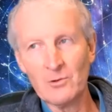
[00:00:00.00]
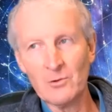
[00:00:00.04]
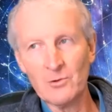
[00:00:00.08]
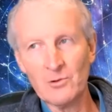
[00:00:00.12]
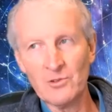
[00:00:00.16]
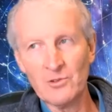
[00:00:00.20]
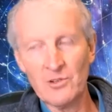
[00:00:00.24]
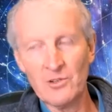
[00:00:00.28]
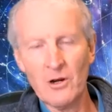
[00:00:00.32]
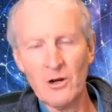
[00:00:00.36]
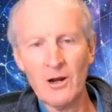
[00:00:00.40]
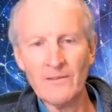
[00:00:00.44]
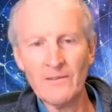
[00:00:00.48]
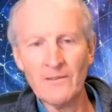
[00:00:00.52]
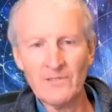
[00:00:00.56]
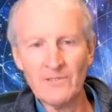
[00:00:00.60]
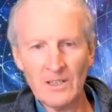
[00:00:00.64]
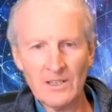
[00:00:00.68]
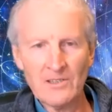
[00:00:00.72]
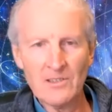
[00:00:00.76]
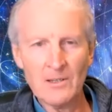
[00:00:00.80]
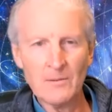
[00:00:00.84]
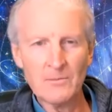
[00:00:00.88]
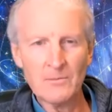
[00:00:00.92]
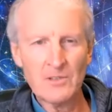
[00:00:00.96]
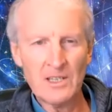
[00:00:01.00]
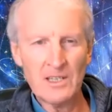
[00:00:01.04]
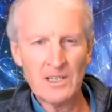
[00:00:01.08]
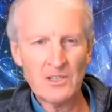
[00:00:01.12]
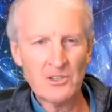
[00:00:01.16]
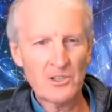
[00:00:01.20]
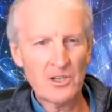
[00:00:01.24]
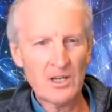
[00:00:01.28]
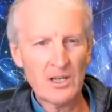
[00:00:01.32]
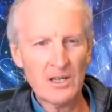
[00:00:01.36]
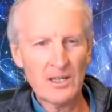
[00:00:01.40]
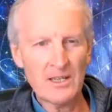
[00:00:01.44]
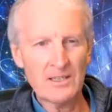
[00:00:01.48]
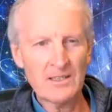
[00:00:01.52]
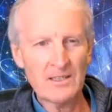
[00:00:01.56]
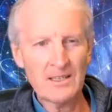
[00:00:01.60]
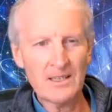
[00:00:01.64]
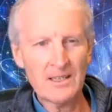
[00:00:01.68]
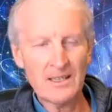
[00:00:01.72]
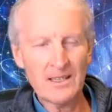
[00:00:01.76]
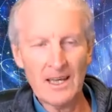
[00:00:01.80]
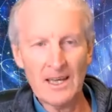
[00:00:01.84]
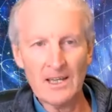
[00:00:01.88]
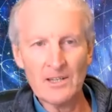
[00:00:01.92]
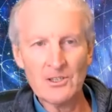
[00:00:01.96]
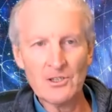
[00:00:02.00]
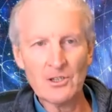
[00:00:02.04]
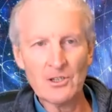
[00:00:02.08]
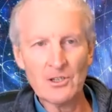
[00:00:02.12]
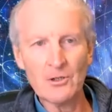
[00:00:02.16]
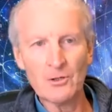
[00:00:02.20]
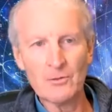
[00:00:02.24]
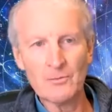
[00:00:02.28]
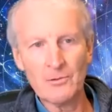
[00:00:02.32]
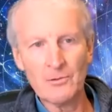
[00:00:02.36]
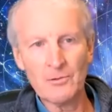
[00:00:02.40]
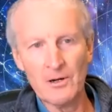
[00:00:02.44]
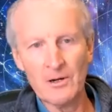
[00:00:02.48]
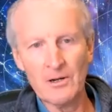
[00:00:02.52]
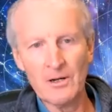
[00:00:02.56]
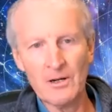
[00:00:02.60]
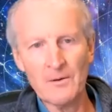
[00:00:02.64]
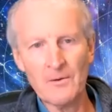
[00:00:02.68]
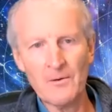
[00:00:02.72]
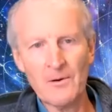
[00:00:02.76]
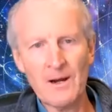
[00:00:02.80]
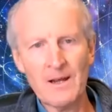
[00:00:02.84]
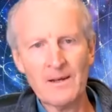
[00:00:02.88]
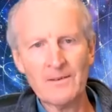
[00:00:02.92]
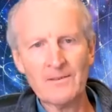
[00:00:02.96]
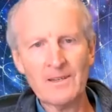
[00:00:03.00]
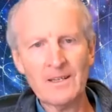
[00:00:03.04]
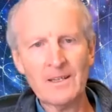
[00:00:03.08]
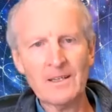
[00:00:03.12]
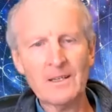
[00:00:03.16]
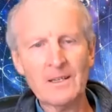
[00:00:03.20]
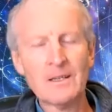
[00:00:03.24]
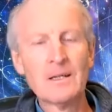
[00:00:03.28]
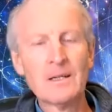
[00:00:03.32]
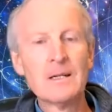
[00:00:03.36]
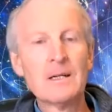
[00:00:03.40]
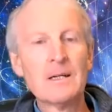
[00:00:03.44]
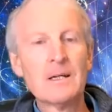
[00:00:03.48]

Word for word: doors are. I've done some teaching in the Engaging God program around it.